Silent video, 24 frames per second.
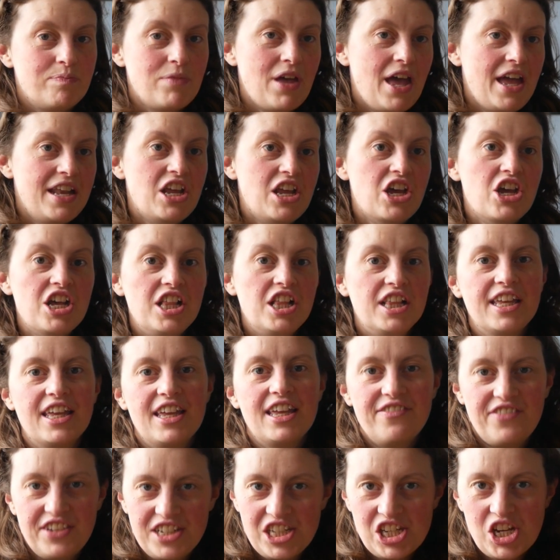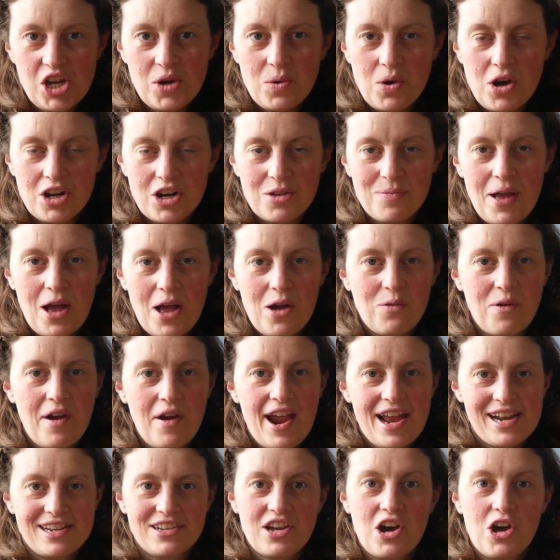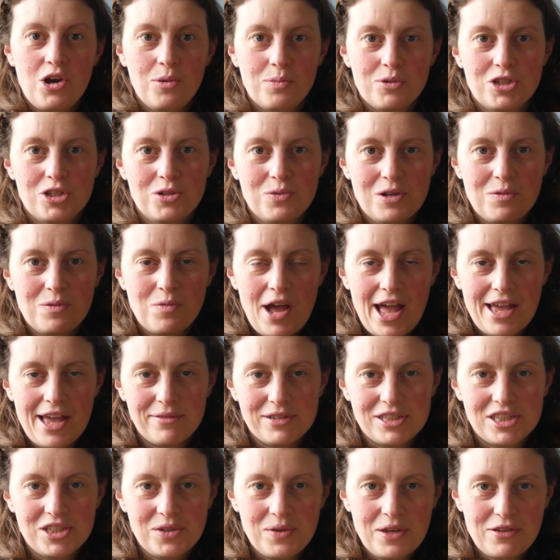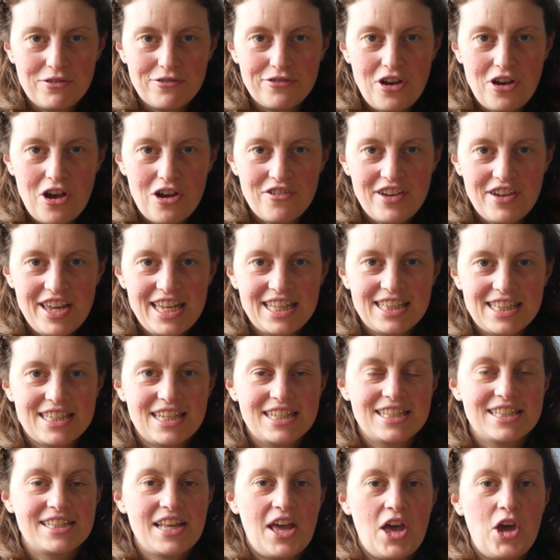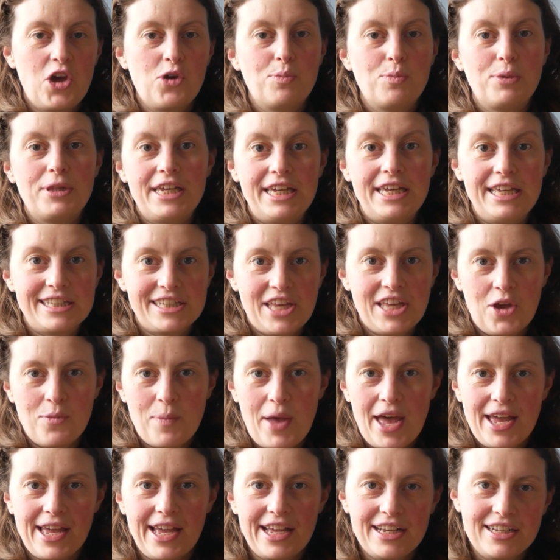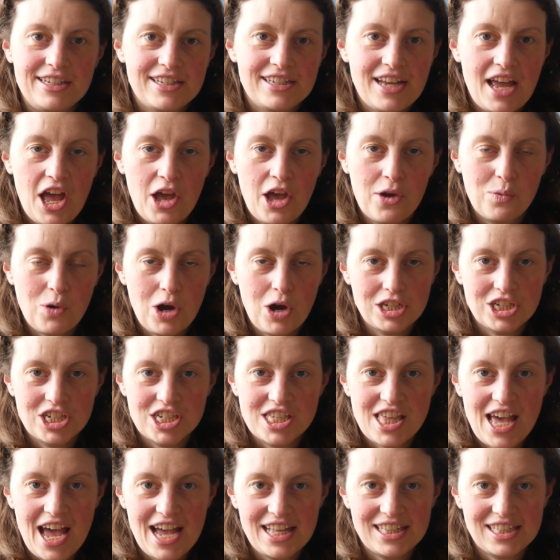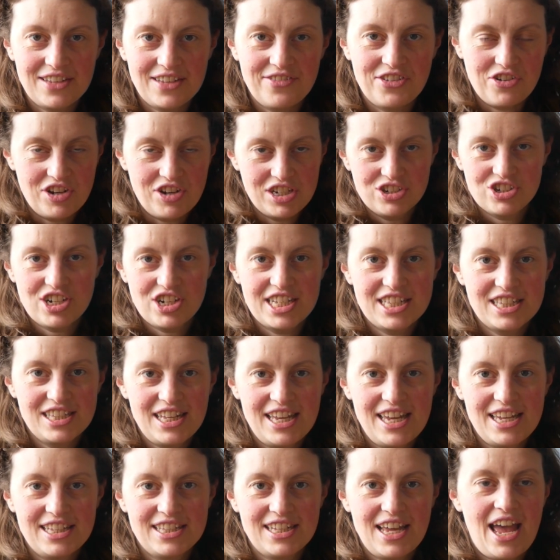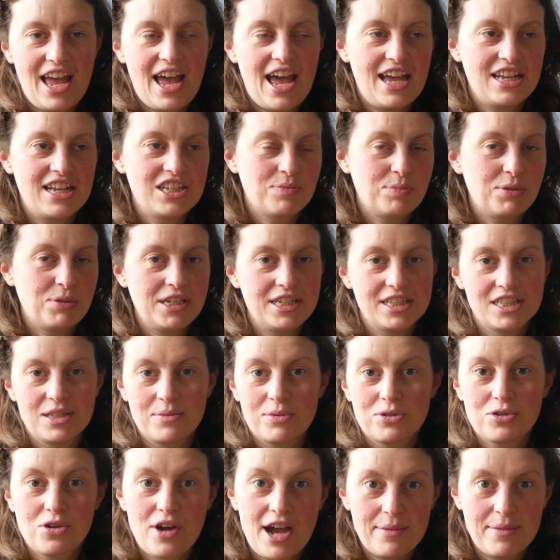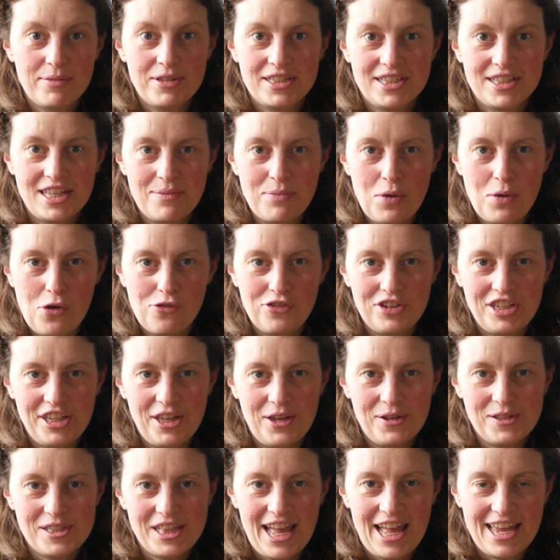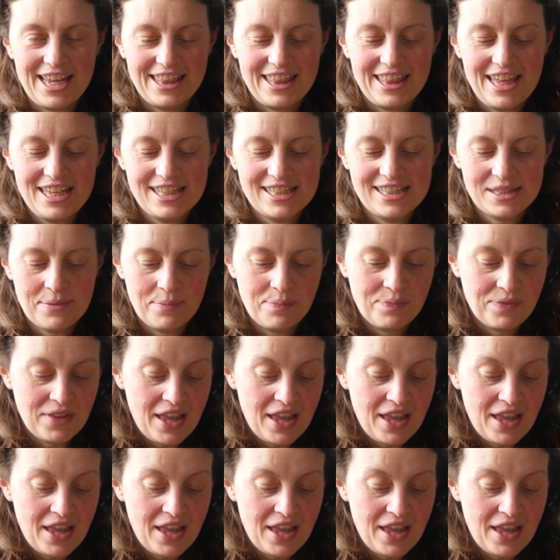earlier video on about where I'd got up to and what I was doing for it, so please go back and watch that if you're interested, and please subscribe to see more videos like this.